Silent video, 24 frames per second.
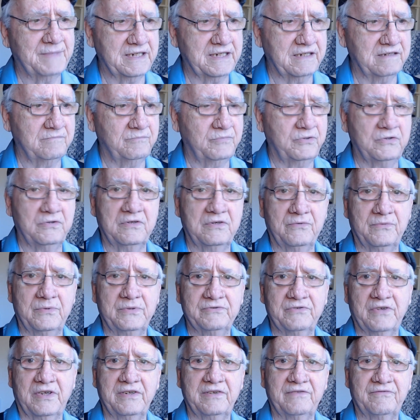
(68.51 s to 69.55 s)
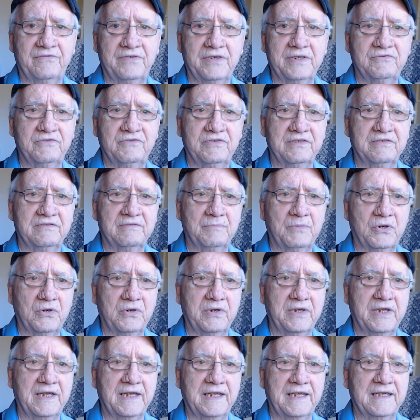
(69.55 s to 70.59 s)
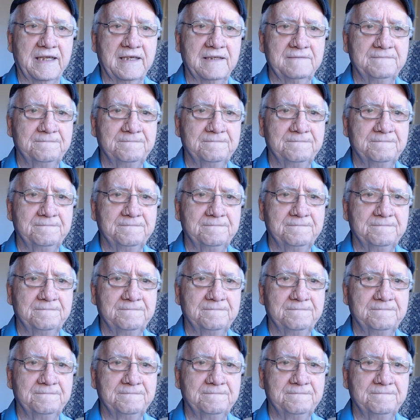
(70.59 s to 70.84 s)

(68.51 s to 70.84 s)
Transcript: computer was on the fritz this morning again.